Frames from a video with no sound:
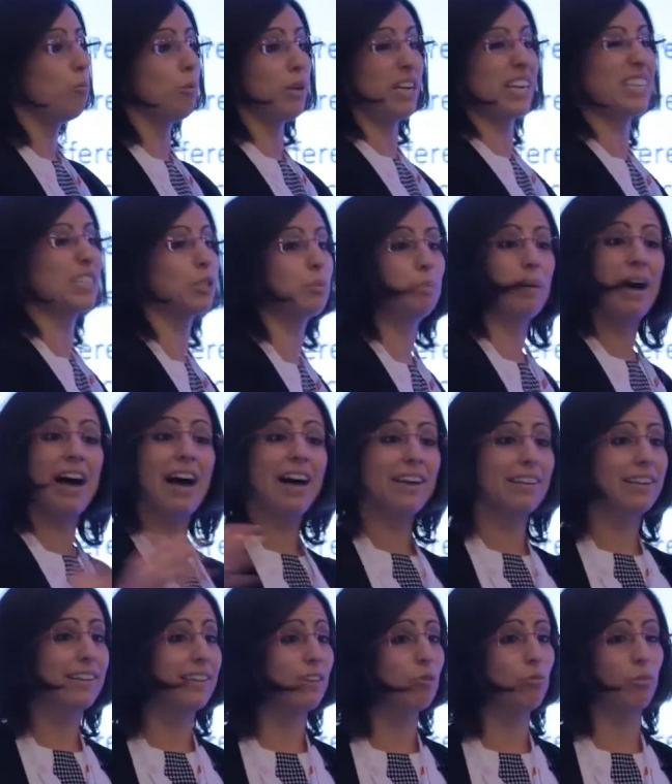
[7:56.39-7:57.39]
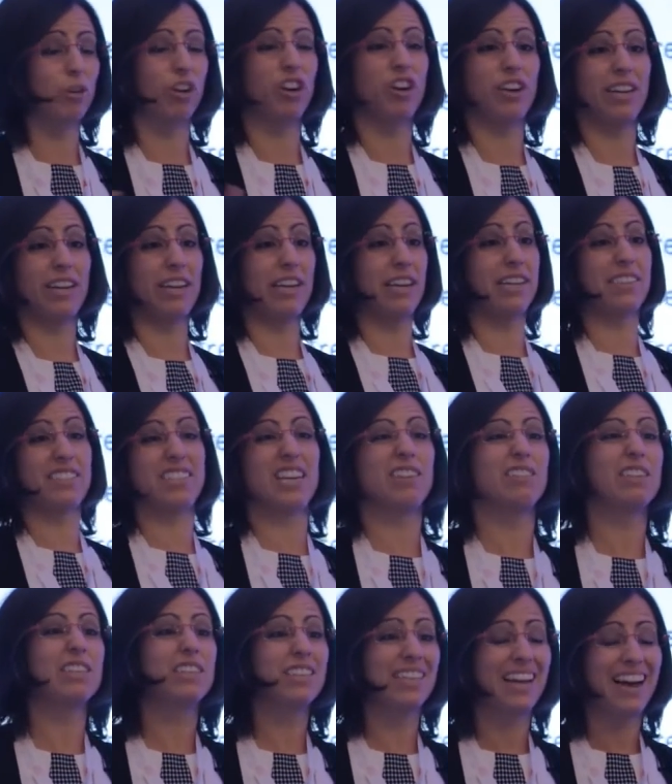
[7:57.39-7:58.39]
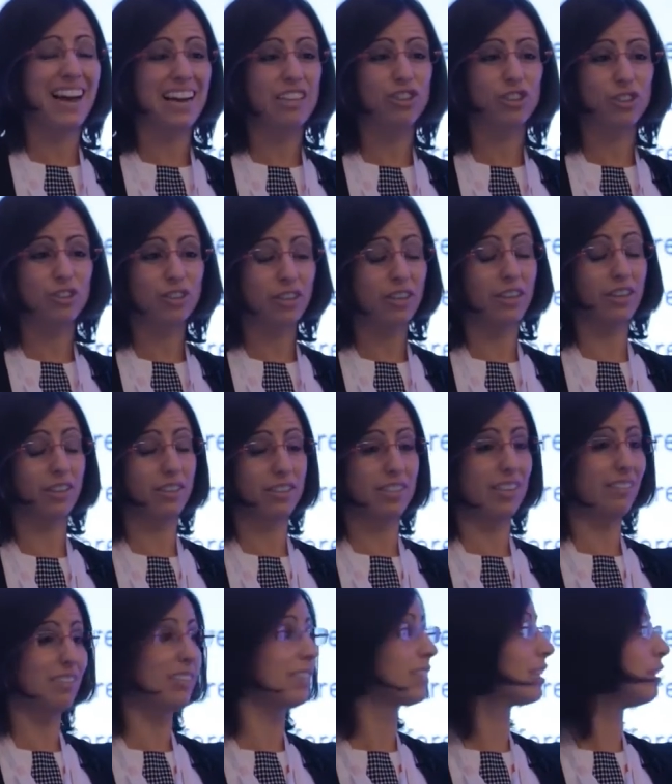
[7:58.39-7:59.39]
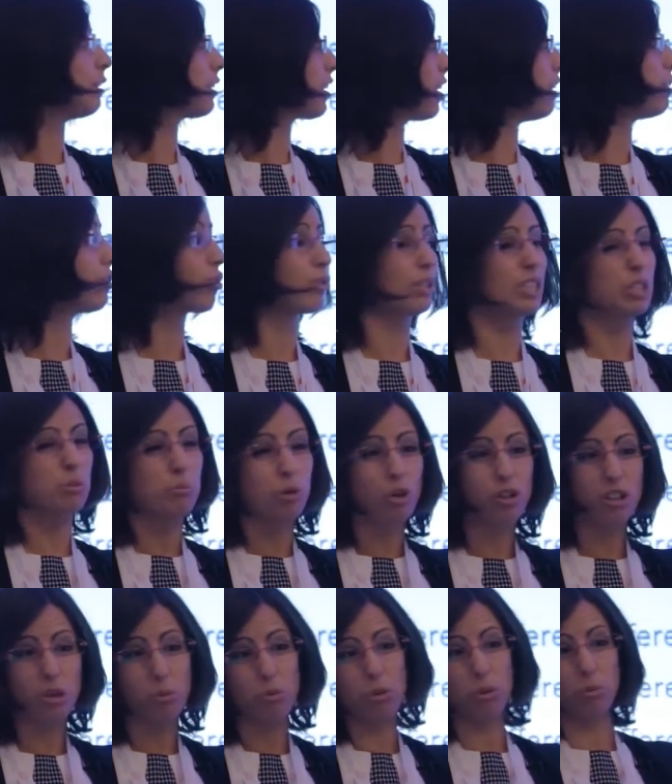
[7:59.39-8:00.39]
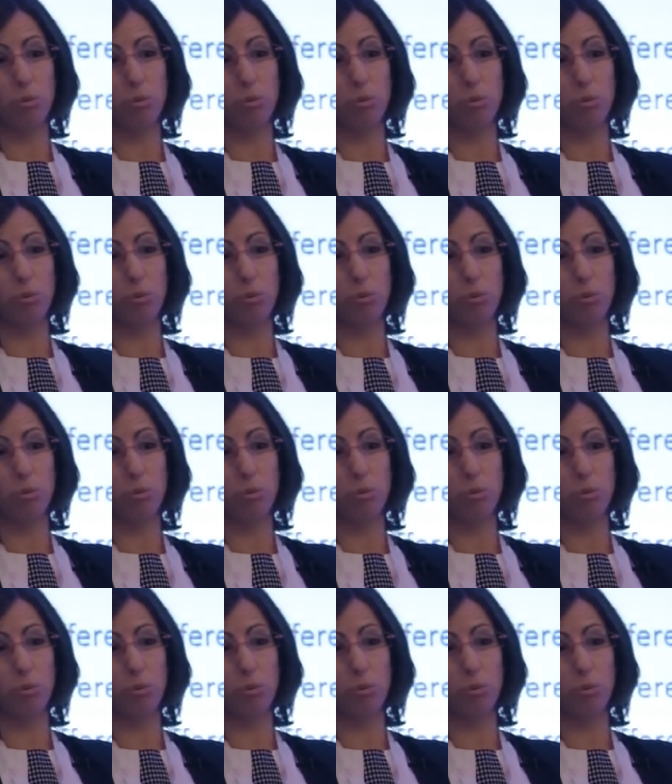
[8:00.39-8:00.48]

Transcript: we expand, we are in seventy, one hundred, uh, seventy countries more than we